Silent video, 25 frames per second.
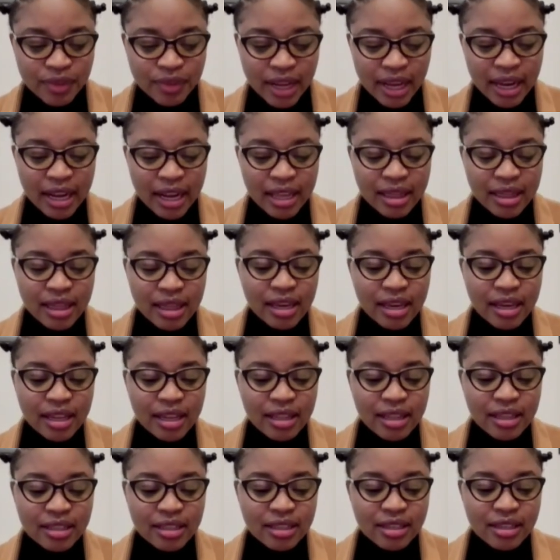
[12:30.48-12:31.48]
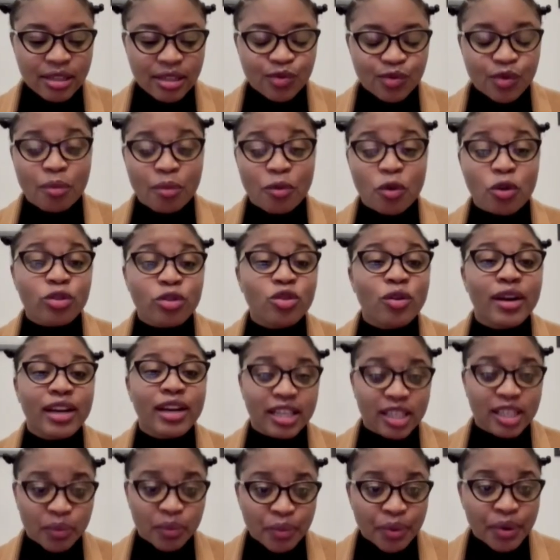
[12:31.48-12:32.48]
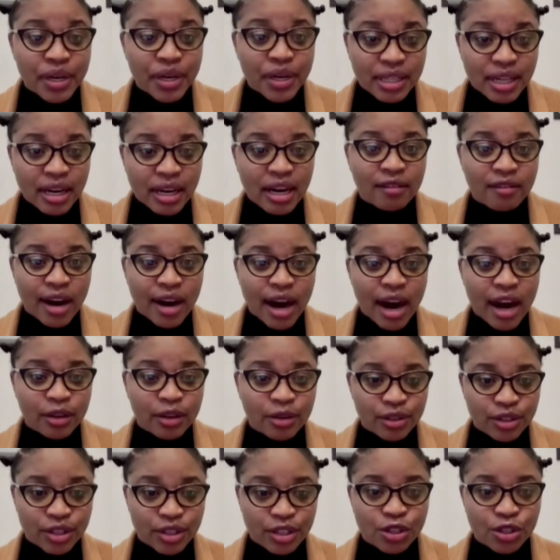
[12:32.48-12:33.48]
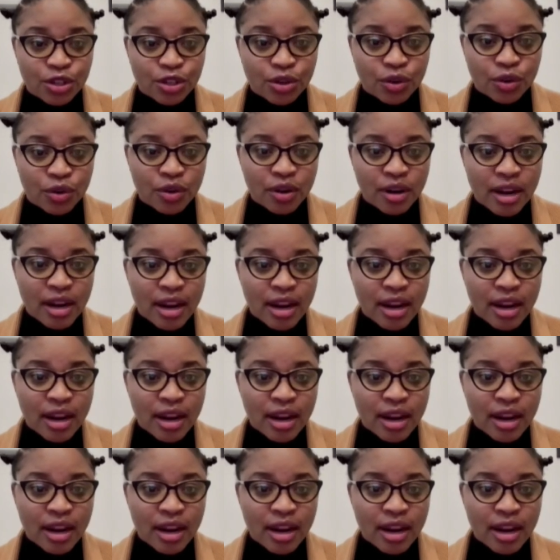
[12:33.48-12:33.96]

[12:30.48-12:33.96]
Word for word: and I think this is from also an experience that I've had on digital.